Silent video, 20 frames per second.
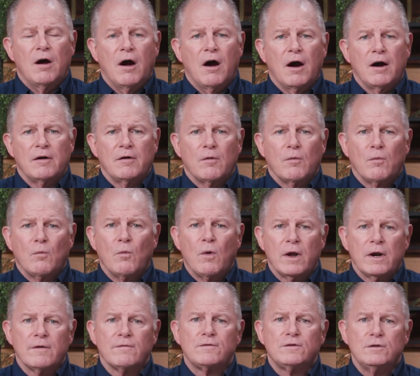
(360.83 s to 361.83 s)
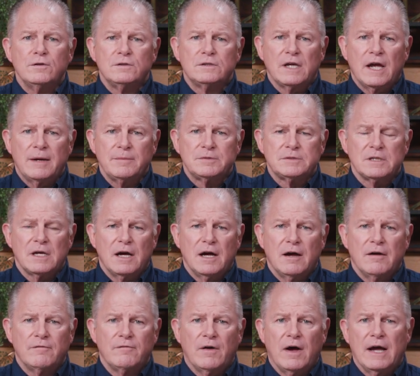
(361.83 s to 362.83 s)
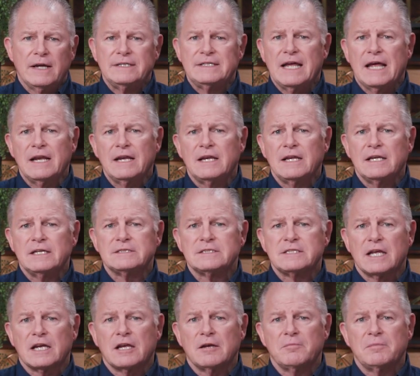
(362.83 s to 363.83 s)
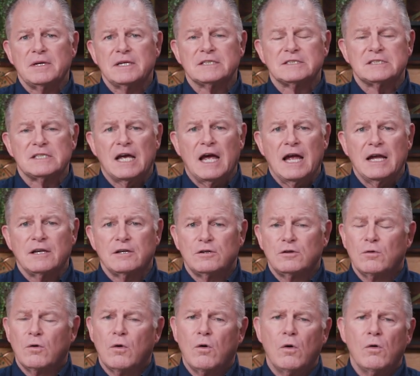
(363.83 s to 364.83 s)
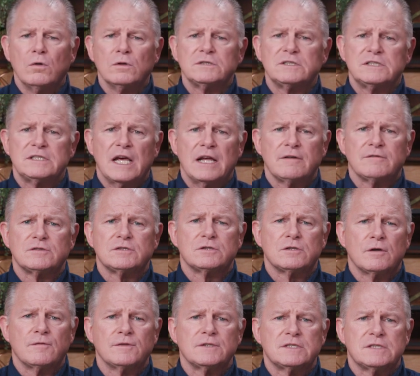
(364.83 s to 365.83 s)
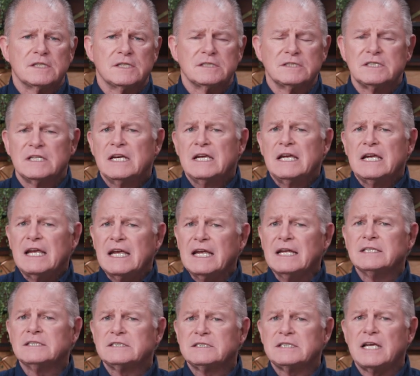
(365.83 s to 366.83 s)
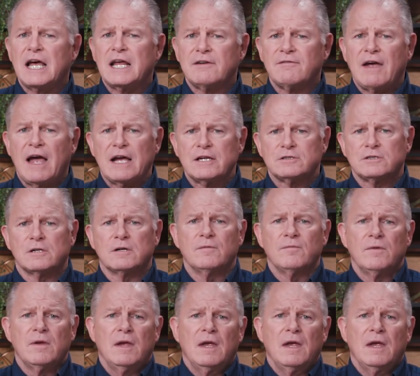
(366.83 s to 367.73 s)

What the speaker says: are one of two types of identities that can be assigned to a whole set of services inside of Azure.